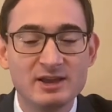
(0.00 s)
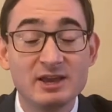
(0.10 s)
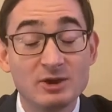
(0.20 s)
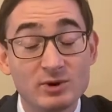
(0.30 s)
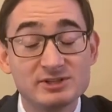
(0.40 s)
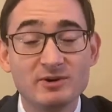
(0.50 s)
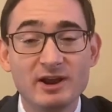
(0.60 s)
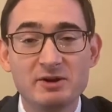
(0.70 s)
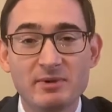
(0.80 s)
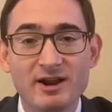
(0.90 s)
was a
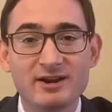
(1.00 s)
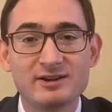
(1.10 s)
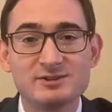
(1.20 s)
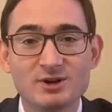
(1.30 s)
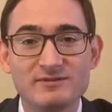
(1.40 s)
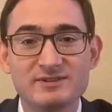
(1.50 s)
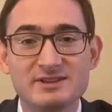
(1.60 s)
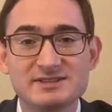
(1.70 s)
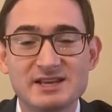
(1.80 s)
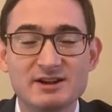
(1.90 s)
great American, served in the
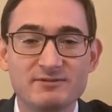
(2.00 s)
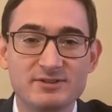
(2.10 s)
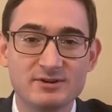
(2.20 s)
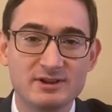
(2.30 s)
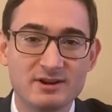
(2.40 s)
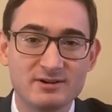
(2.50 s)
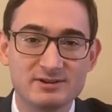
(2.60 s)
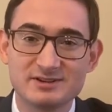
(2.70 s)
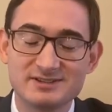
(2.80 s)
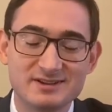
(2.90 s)
Senate for 30
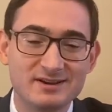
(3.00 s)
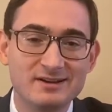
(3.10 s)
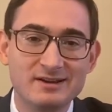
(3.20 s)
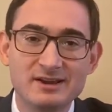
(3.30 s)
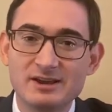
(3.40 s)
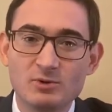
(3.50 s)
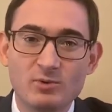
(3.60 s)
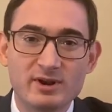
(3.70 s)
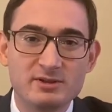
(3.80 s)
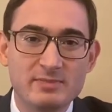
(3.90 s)
years. Just
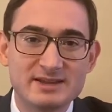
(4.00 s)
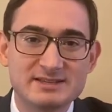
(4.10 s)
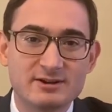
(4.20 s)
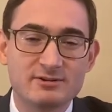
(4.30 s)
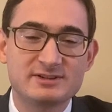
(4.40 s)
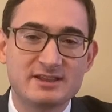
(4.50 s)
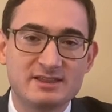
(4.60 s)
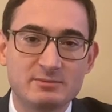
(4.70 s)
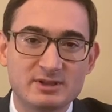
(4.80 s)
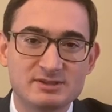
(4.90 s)
one of the best senators I
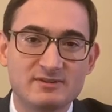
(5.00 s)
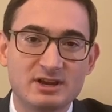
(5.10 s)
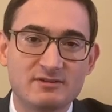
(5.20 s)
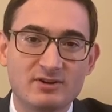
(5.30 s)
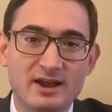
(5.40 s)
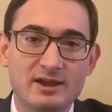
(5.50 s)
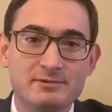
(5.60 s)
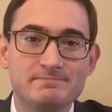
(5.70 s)
think Pennsylvania ever had.